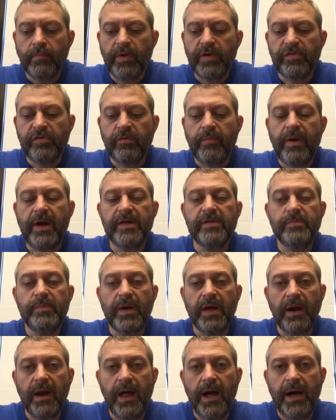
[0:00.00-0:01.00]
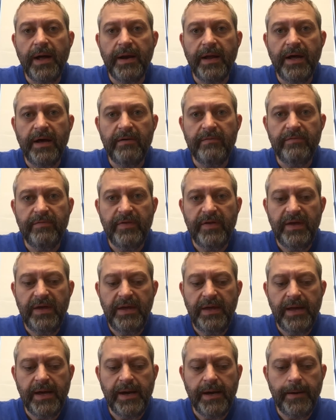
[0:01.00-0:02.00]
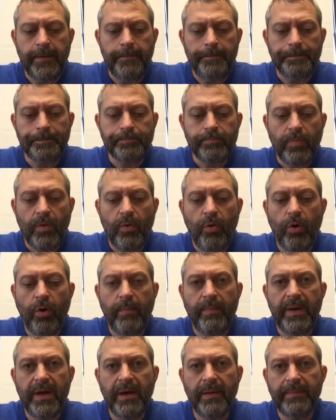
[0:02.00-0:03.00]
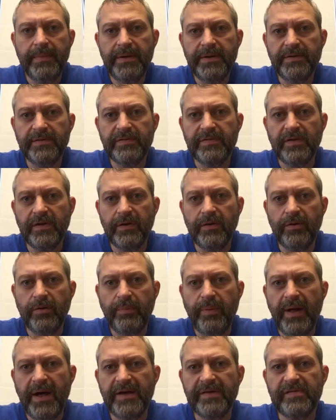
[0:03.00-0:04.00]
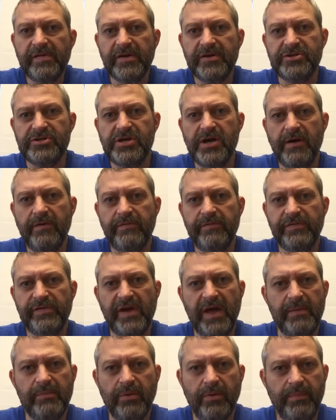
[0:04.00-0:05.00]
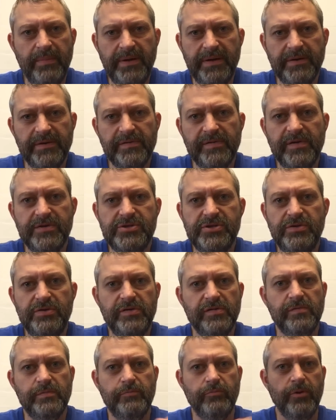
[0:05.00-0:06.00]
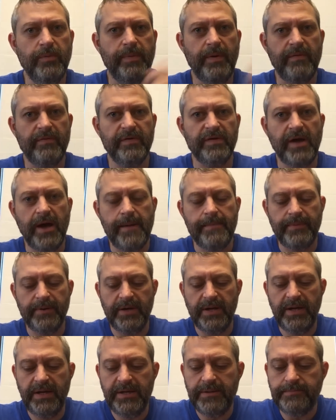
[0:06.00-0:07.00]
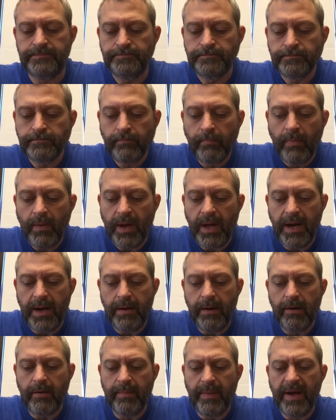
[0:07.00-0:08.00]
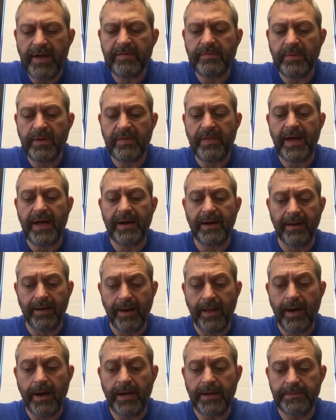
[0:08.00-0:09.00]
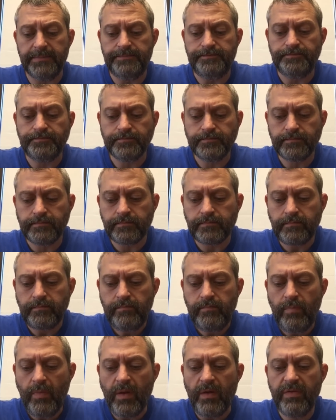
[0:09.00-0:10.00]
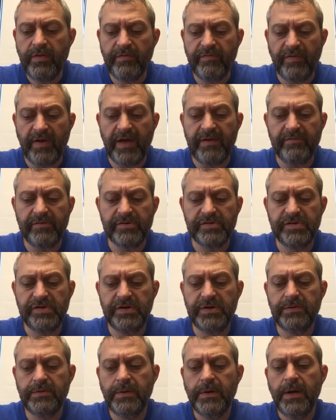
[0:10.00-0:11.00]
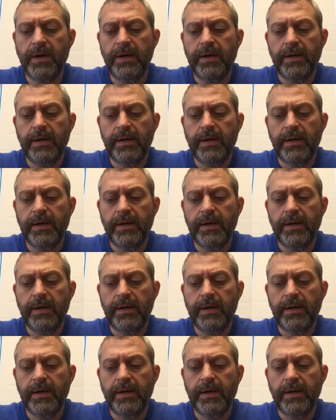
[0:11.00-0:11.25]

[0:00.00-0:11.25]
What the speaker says: This reminds me a lot of the Hormel meals, the little plastic shelf-stable meals that you just rip off the top and eat it. It reminds me of that a lot. The flavors do.